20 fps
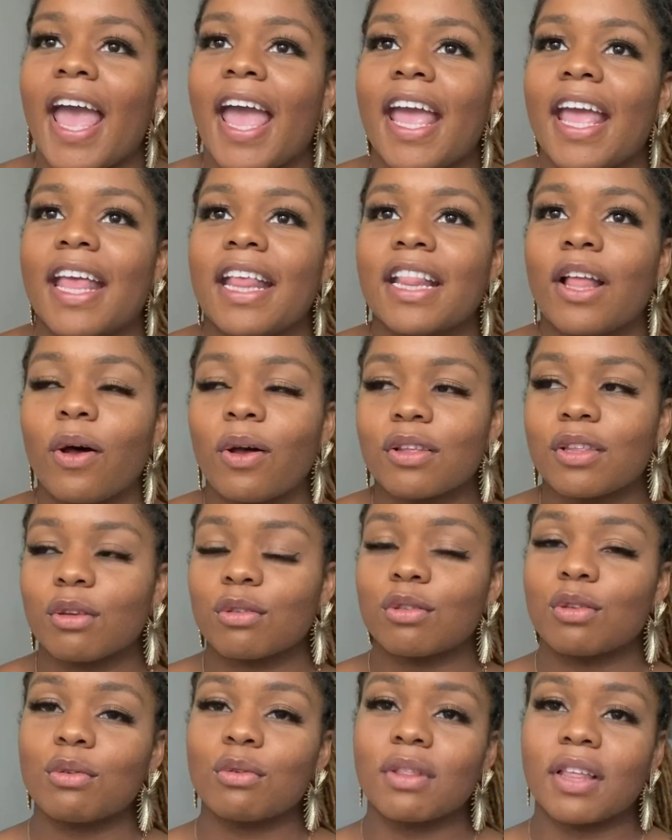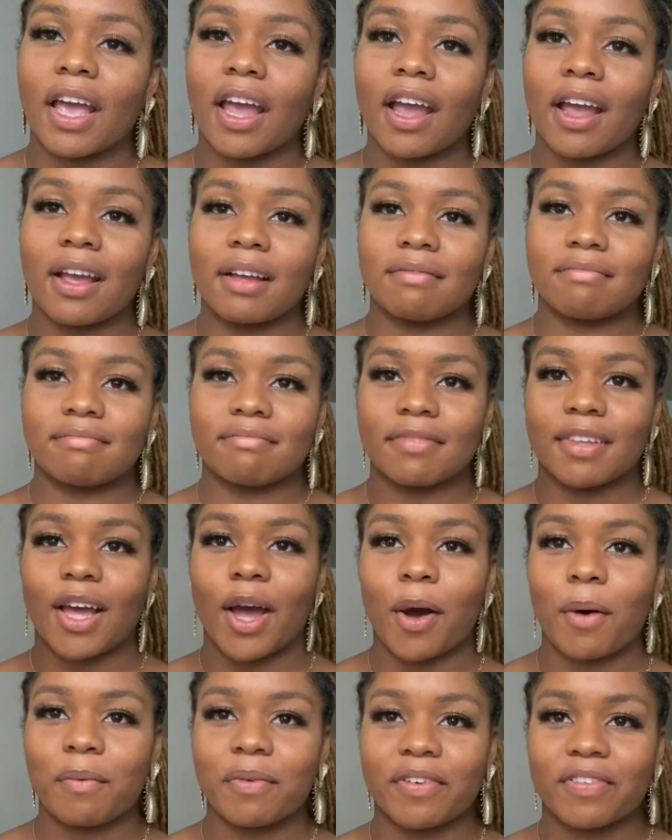And also too, they
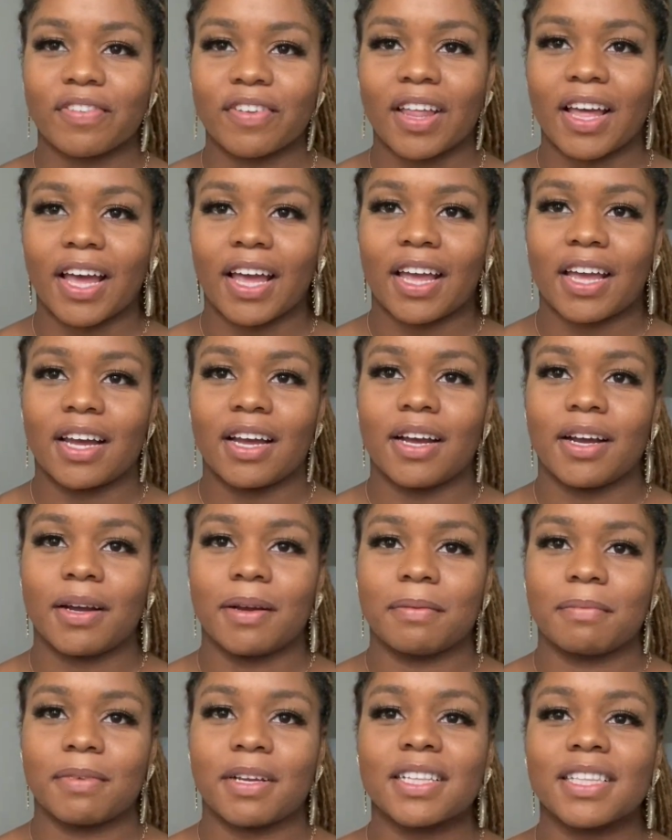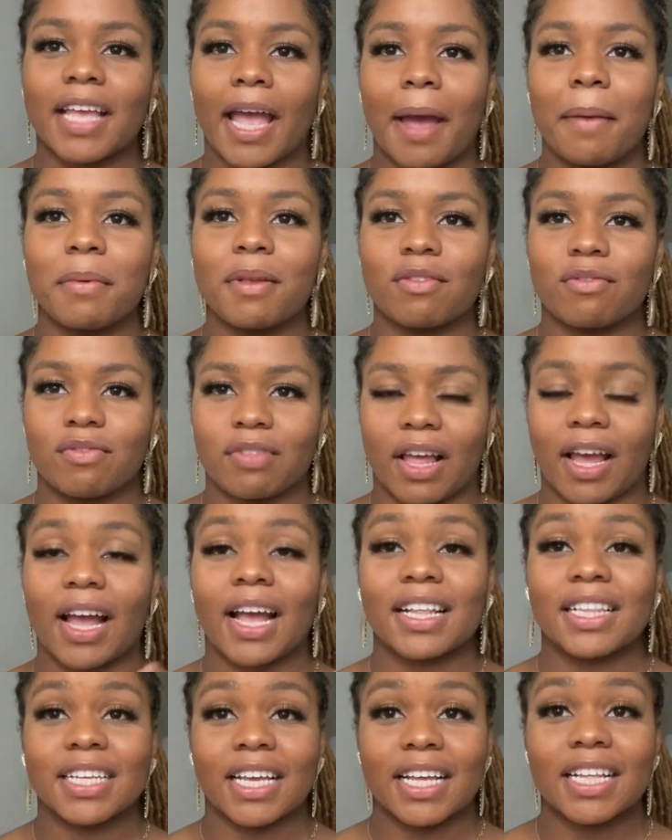help with like because Gabby's, like I
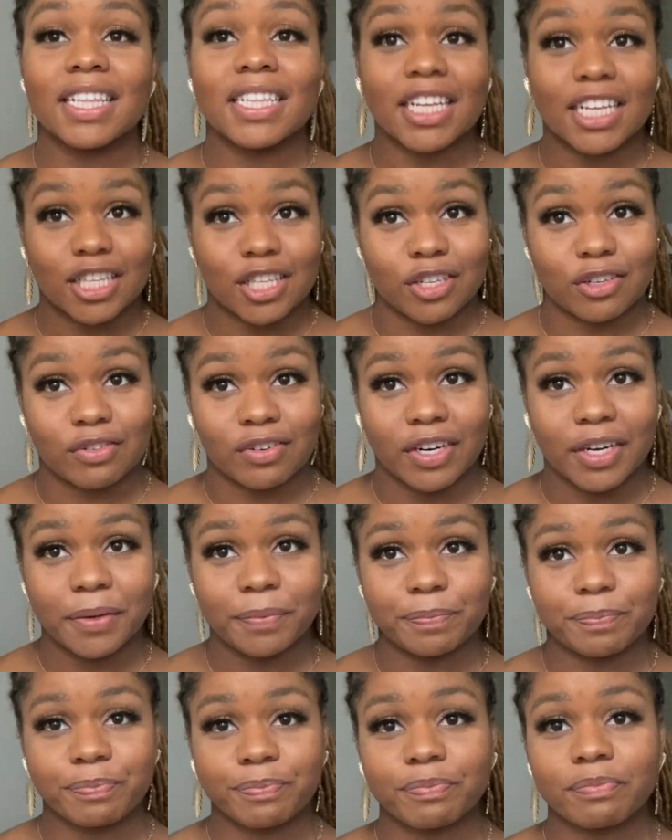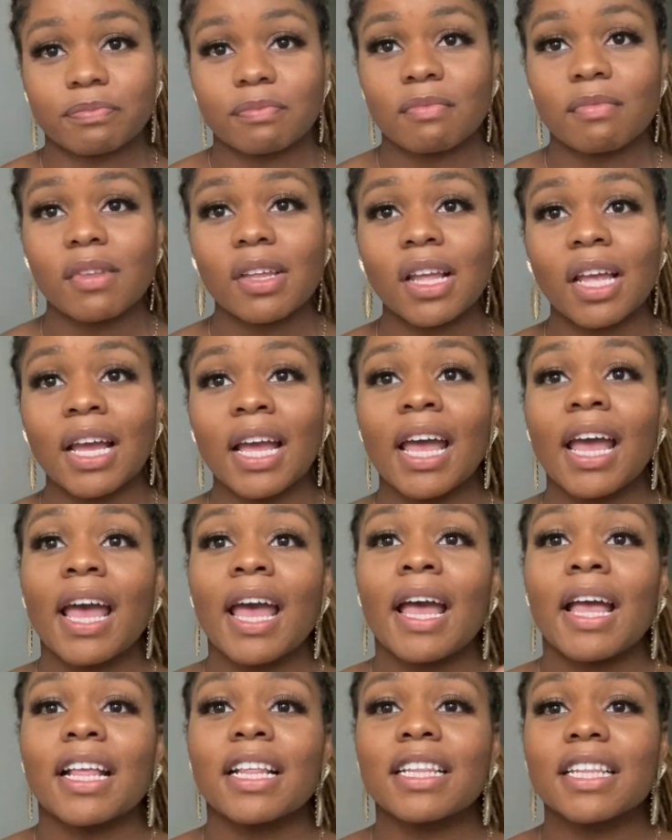said, sensory.
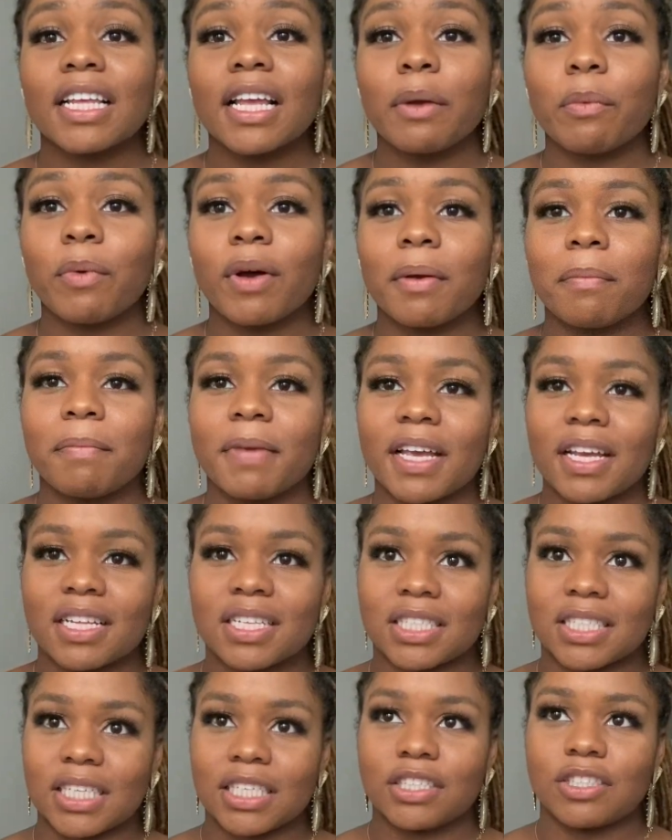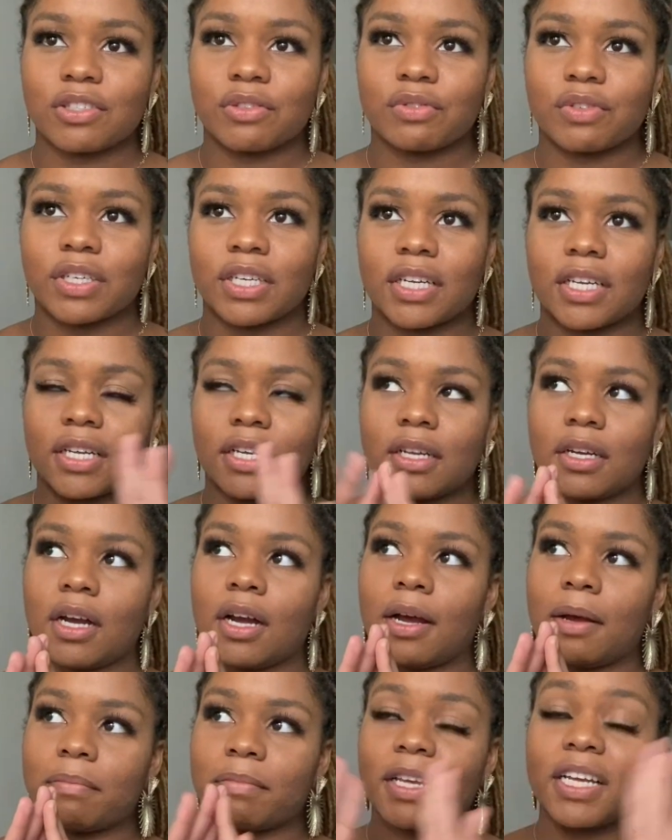One big sensory
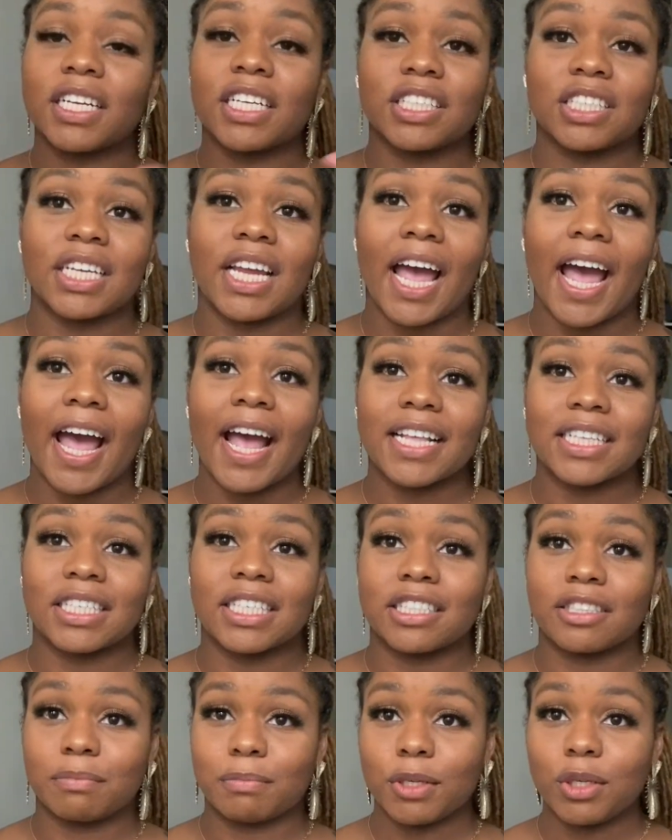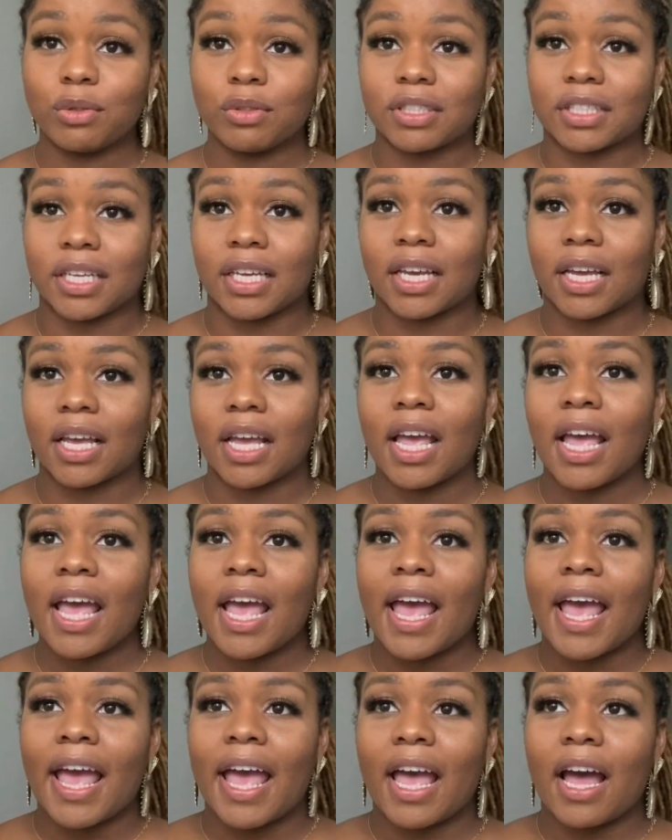thing that she has is music.
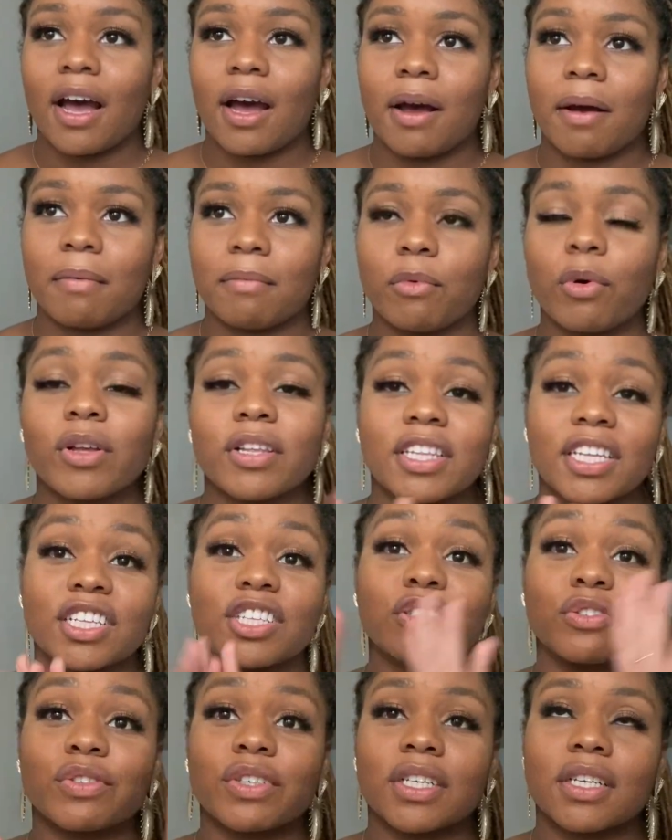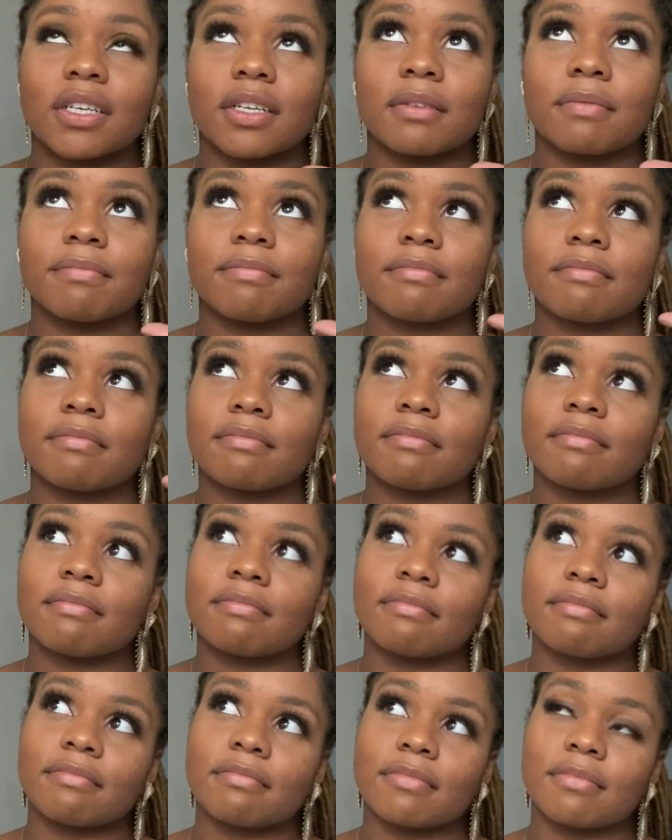One sensory,
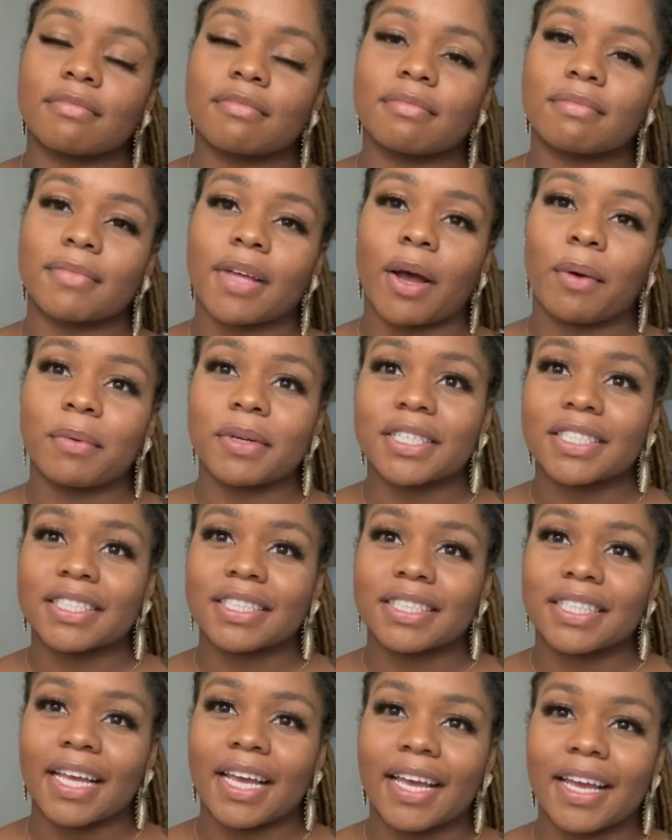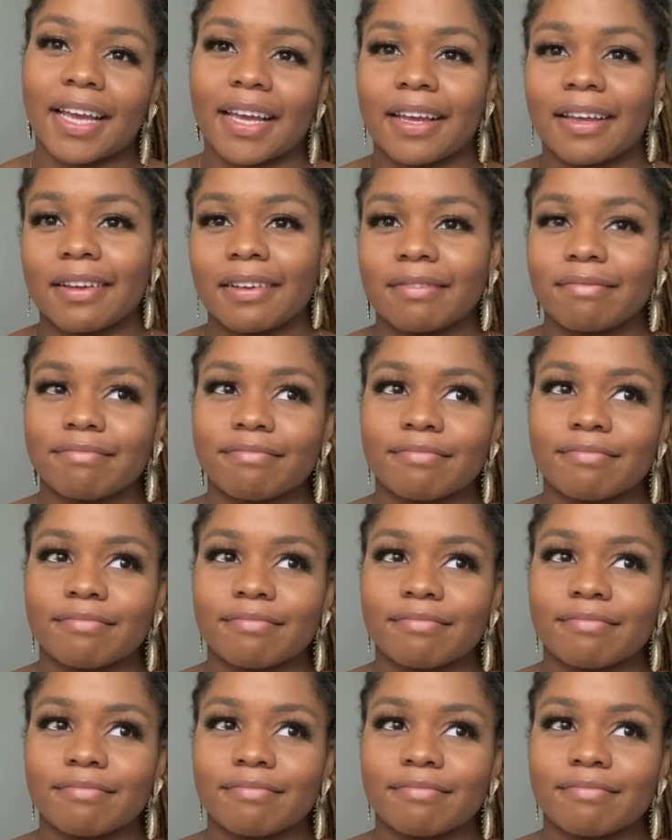I want to say,